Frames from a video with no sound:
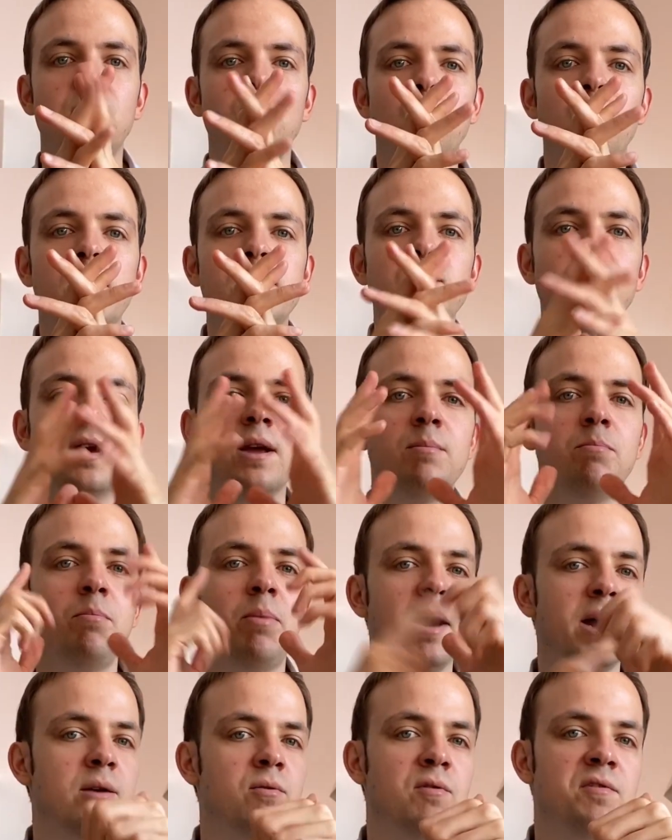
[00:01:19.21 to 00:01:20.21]
When you get
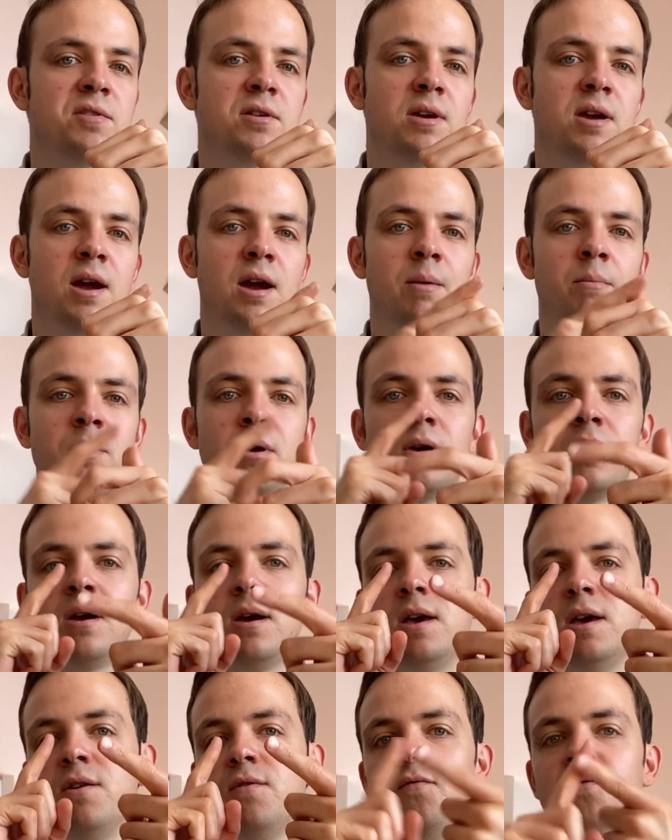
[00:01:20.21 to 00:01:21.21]
better with the camera,
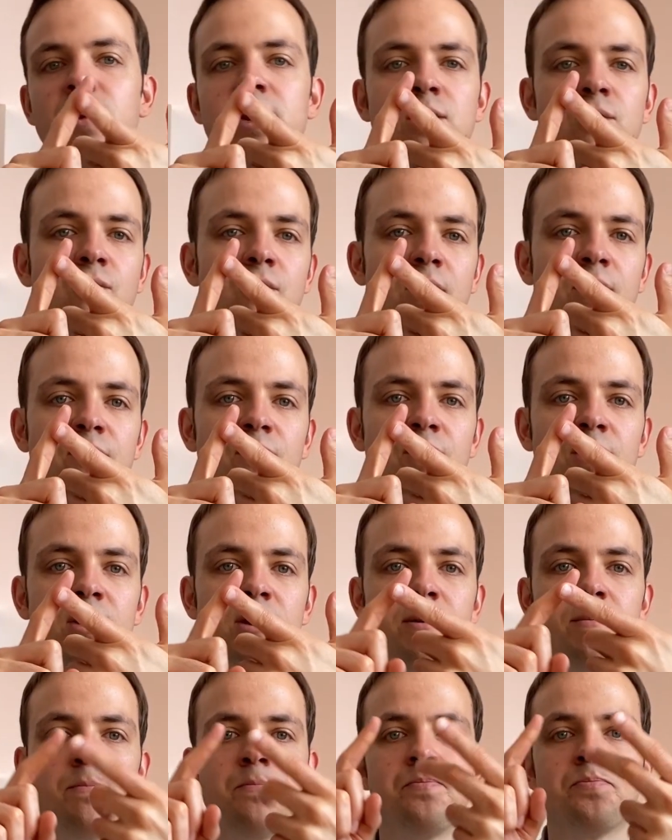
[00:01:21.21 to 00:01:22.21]

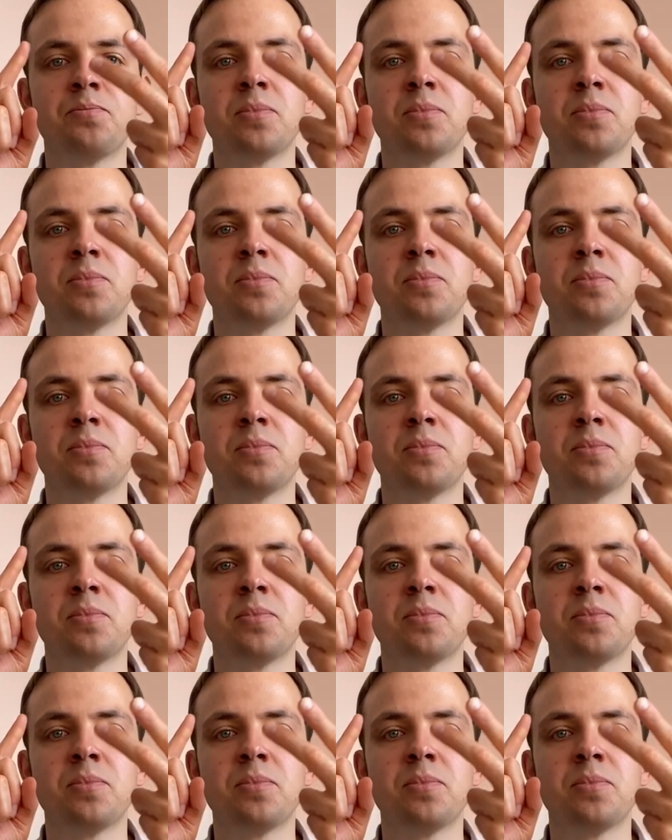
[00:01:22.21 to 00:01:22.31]
videography,